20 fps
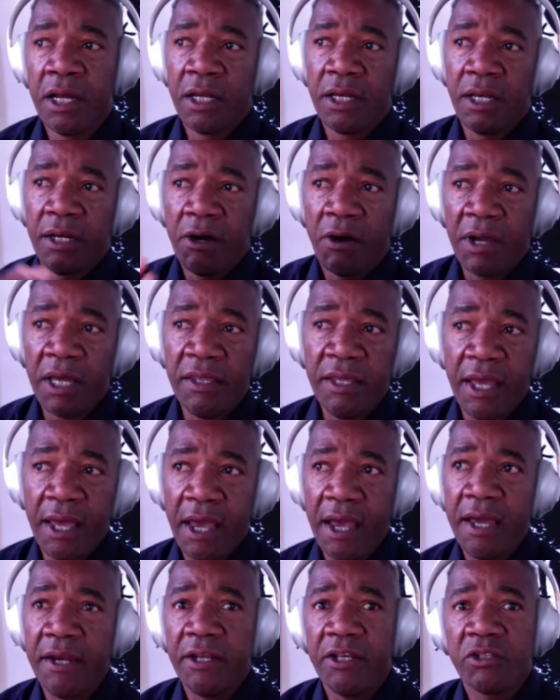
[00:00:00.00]
In the
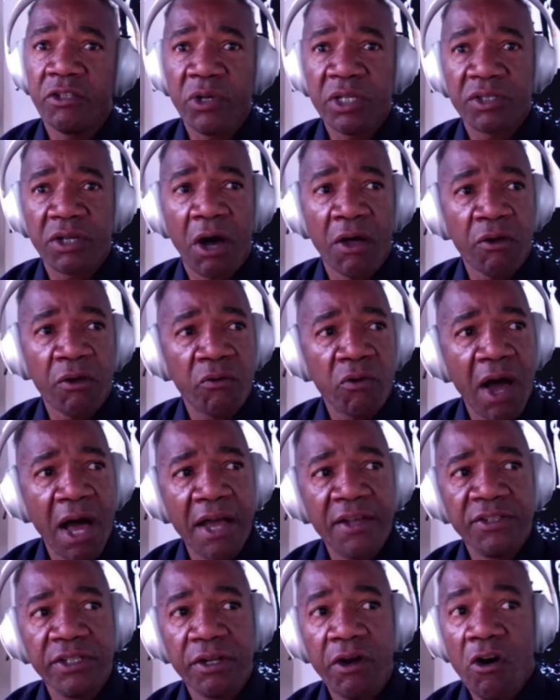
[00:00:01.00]
80s, we saw the
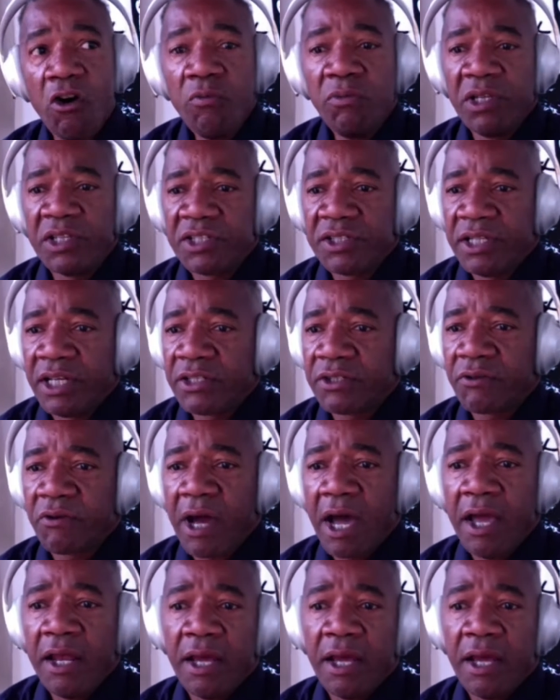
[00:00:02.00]
rise in homelessness, right?